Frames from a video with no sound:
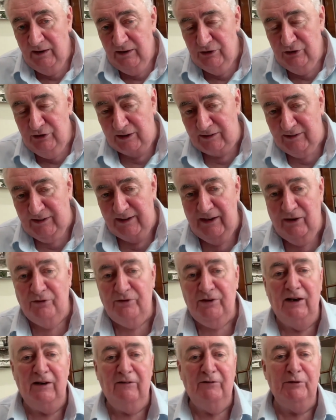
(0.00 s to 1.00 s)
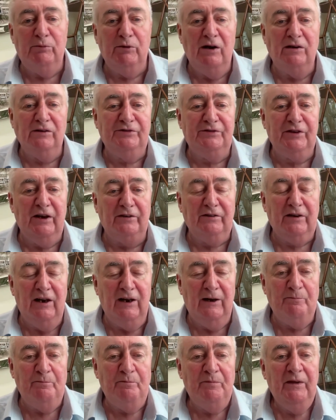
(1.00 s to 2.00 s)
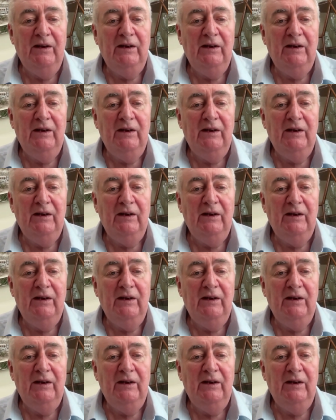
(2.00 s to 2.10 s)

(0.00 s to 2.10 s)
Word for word: Check that out, i love the bronx dot com,